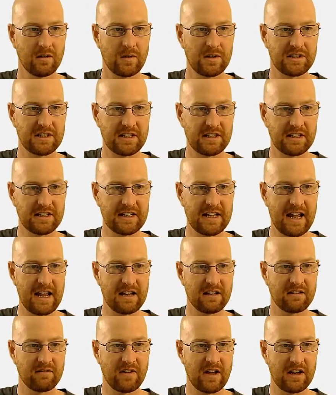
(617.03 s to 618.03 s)
we see the
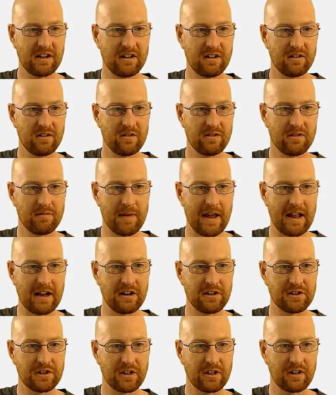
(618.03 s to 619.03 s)
date, the venue, the
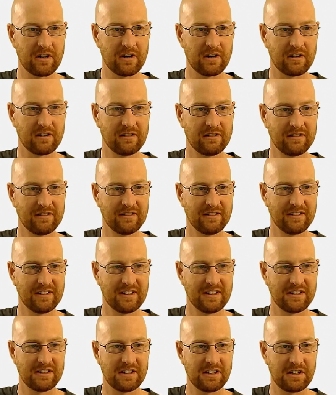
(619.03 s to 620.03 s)
manager,
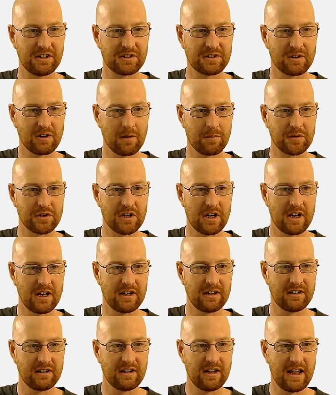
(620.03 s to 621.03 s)
the
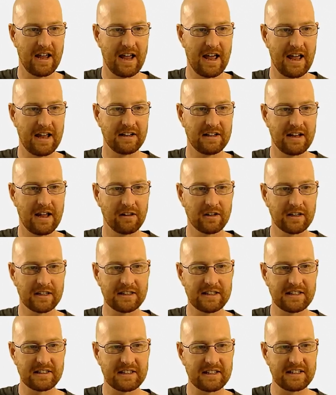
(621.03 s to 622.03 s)
description. And now look
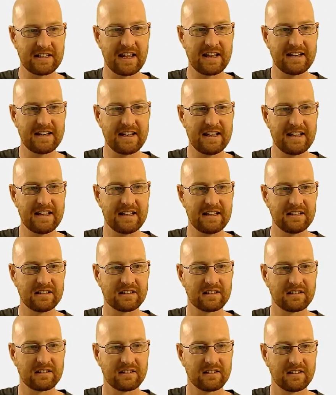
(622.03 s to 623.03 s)
at this
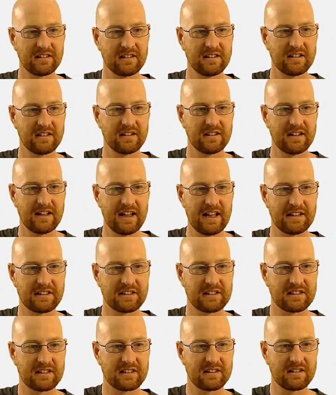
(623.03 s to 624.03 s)
attendees.
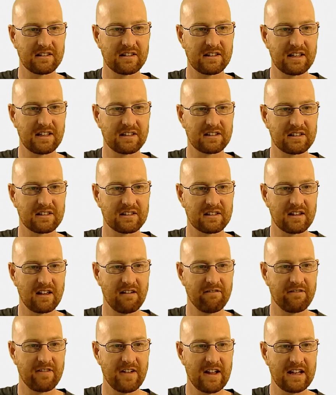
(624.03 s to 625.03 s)
It's this
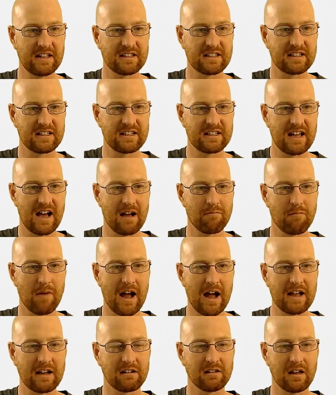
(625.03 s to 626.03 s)

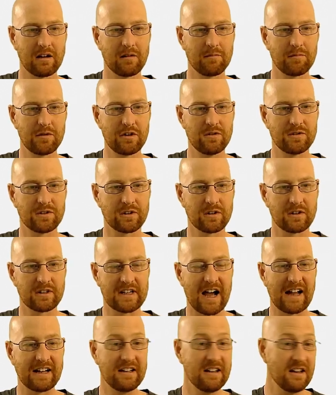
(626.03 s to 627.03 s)

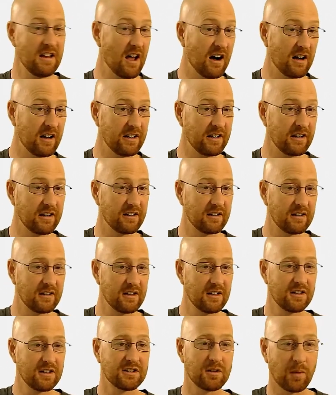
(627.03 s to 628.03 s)
events.myclubuser.none.
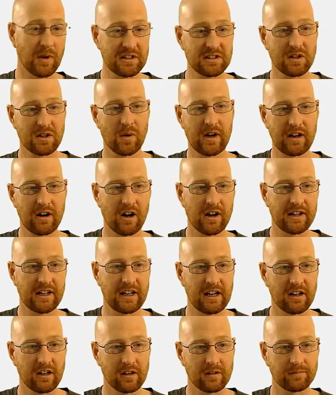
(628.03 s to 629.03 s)
So what's going on
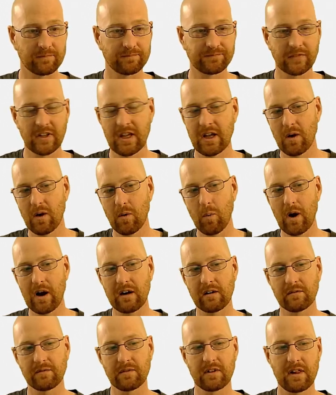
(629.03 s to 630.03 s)
here?
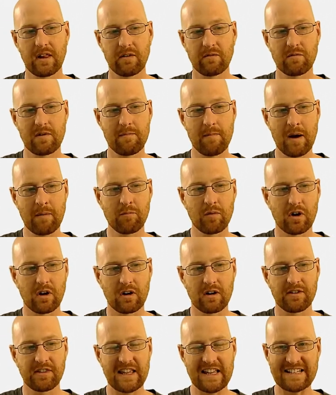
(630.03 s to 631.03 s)
Well,
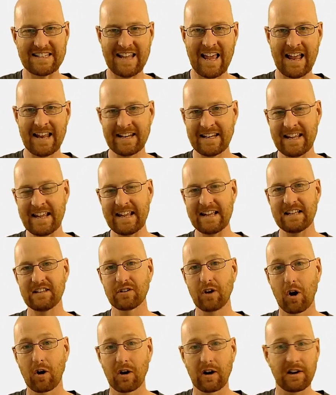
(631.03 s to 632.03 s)
remember the
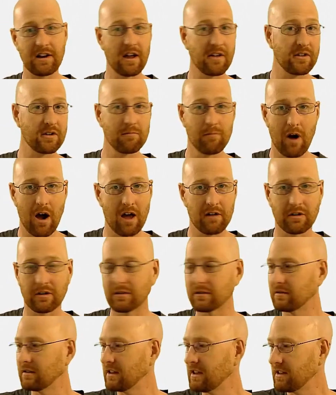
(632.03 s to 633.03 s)
attendees are another
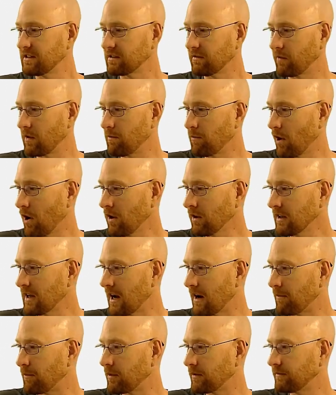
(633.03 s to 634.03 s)
model. So if we pull
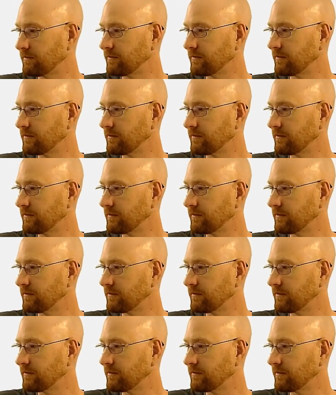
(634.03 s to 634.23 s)
up